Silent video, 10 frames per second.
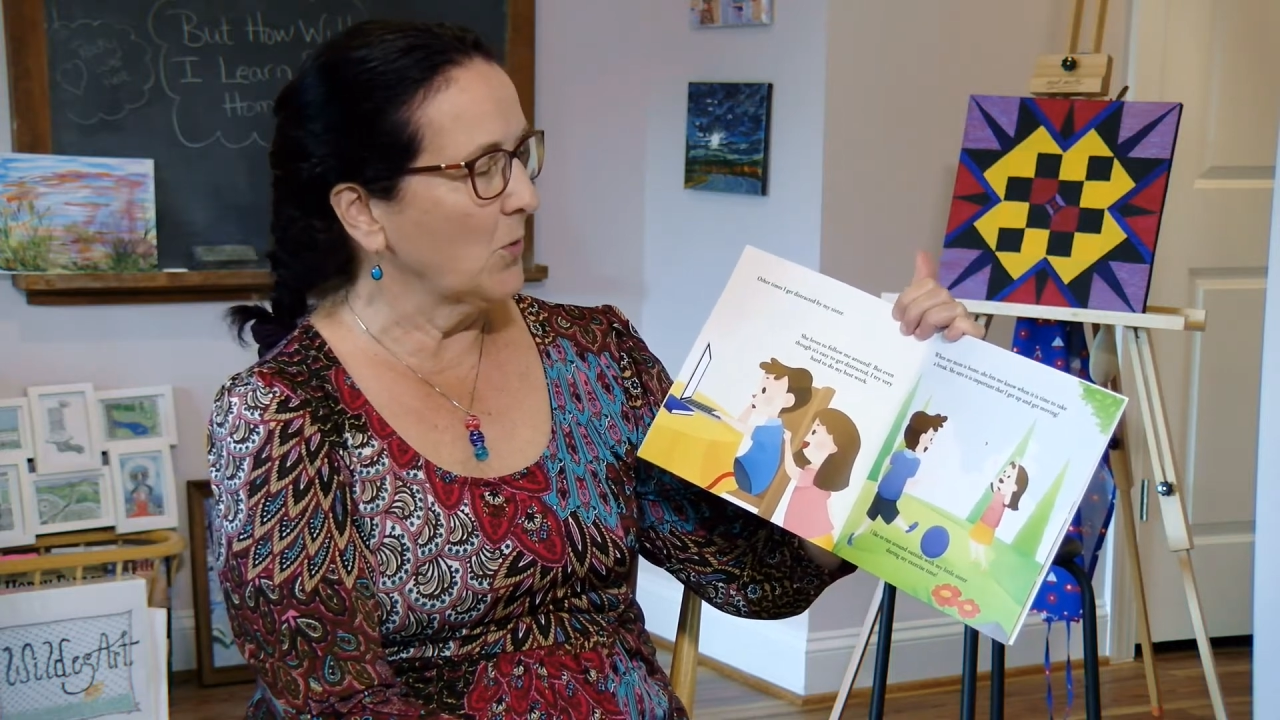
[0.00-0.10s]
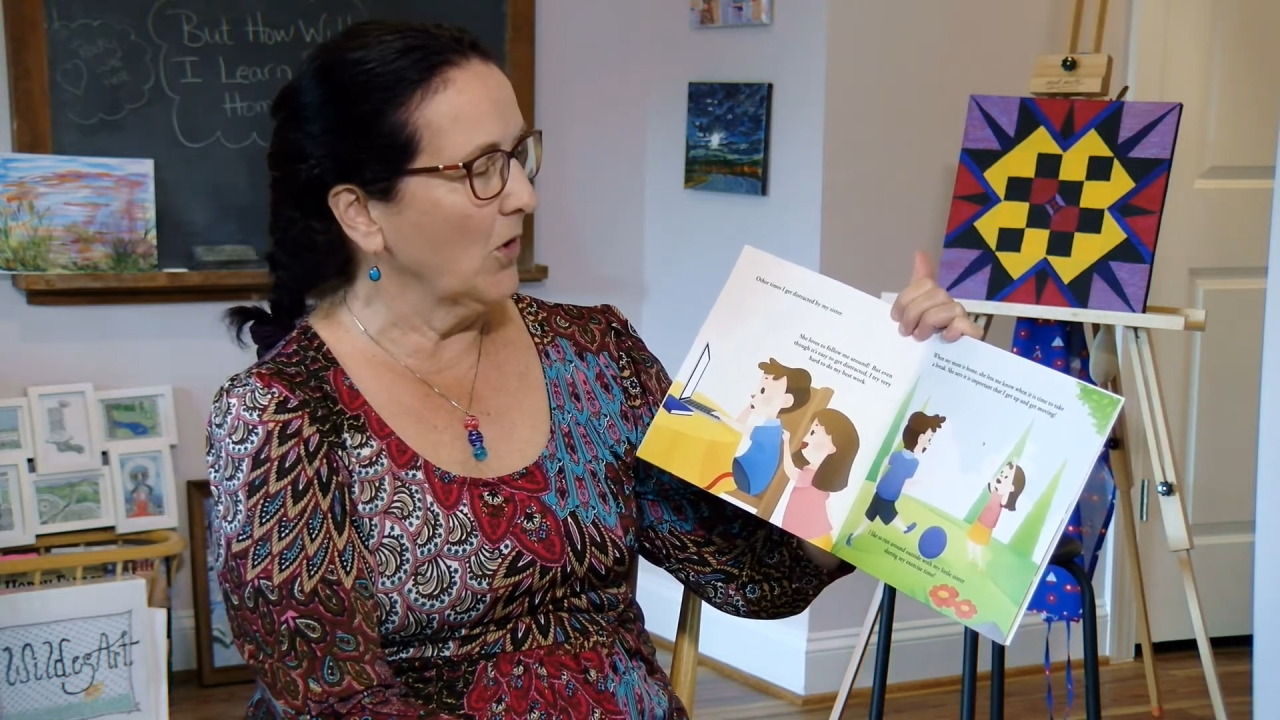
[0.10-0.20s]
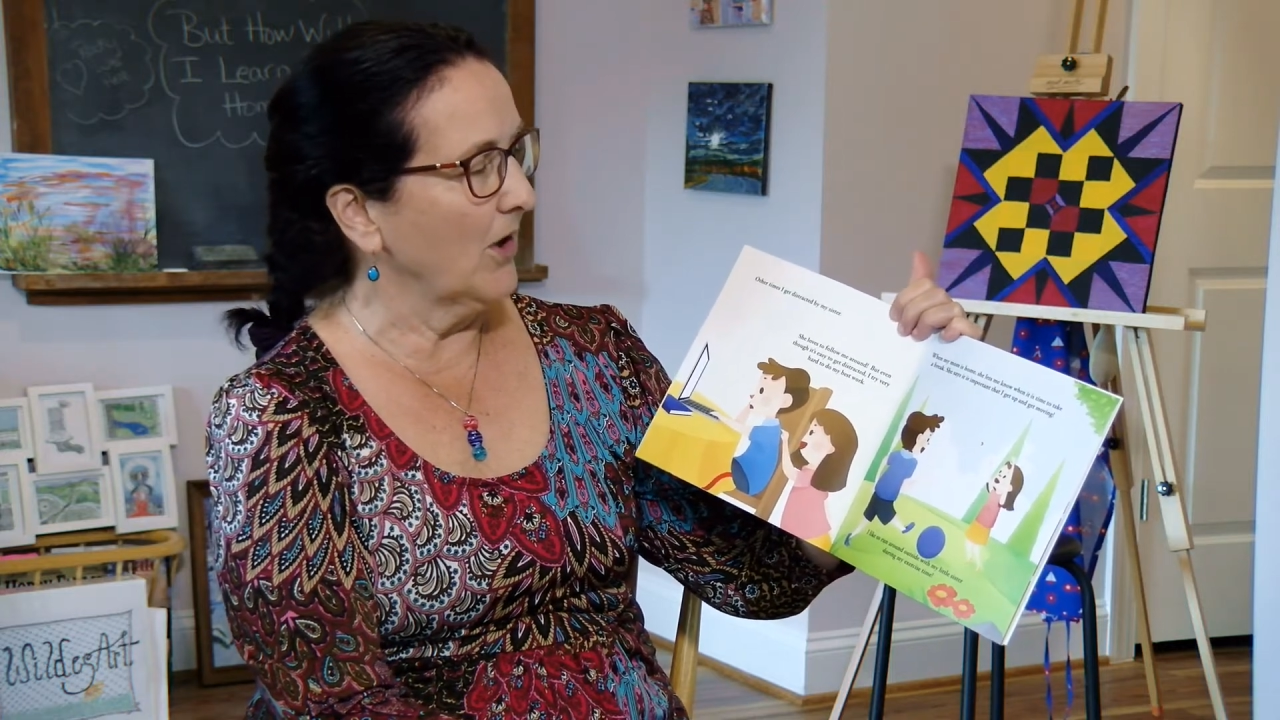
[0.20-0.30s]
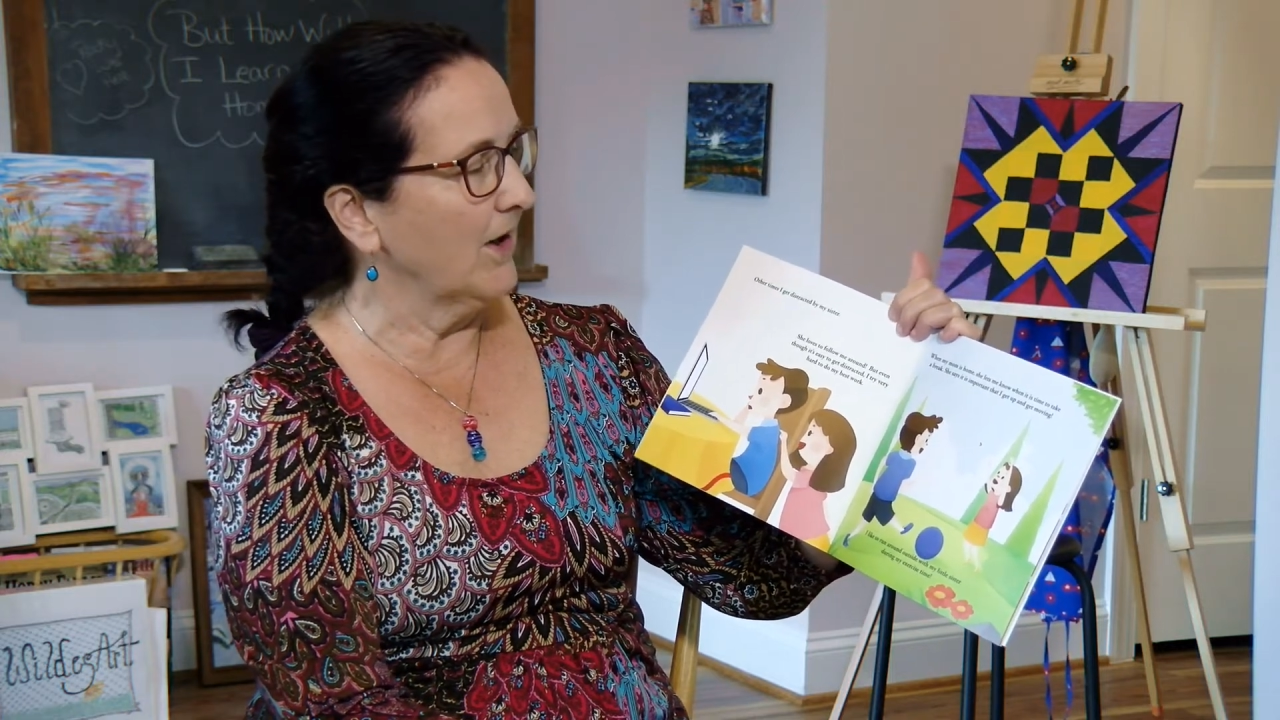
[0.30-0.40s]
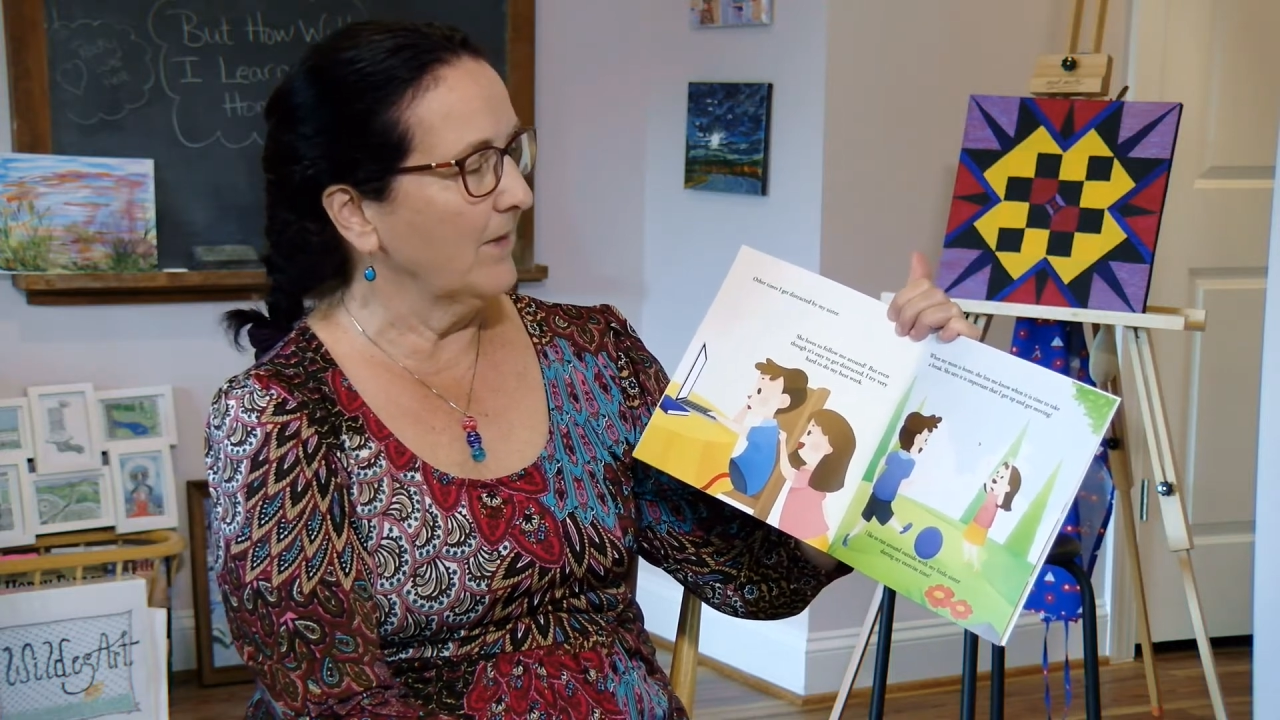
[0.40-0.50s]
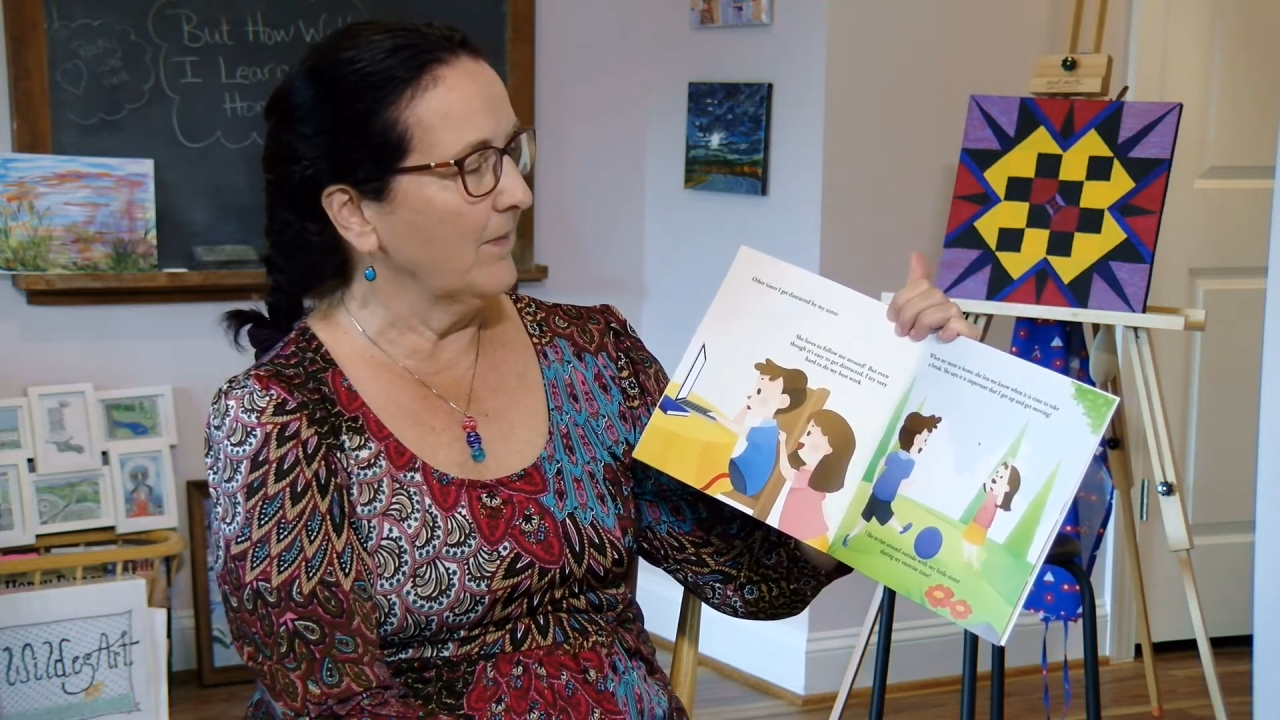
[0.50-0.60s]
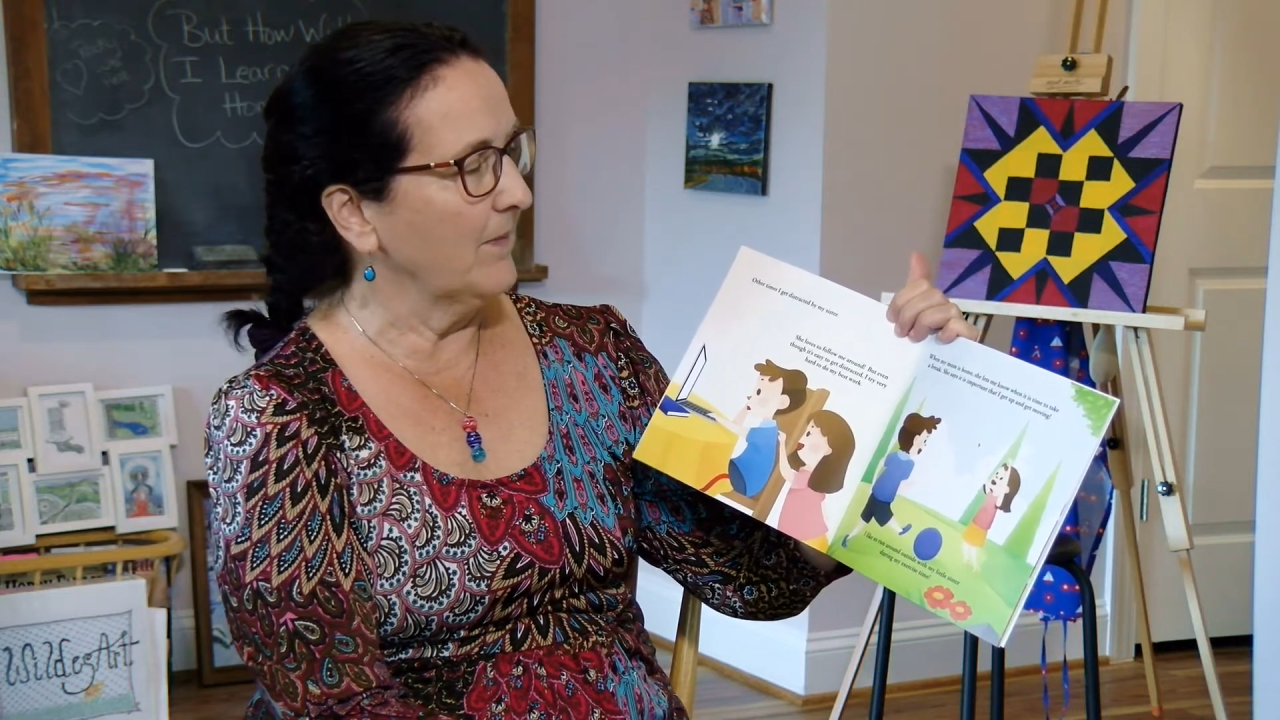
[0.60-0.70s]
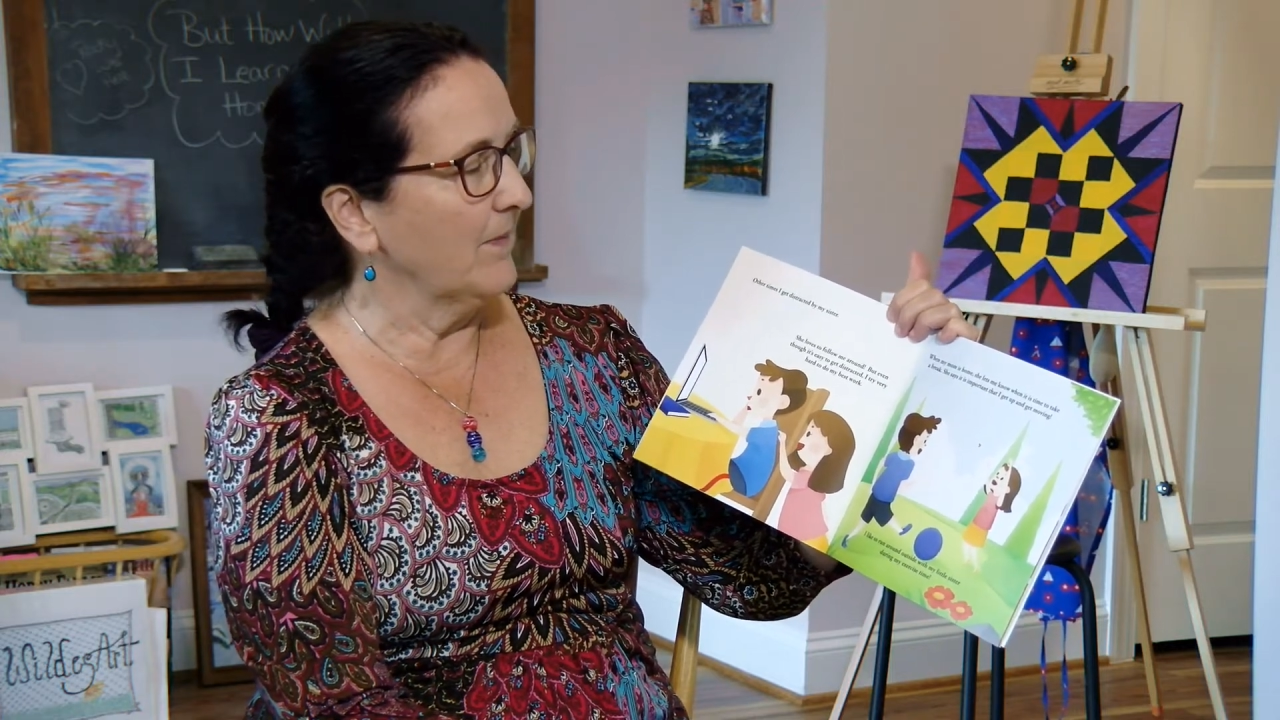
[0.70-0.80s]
work.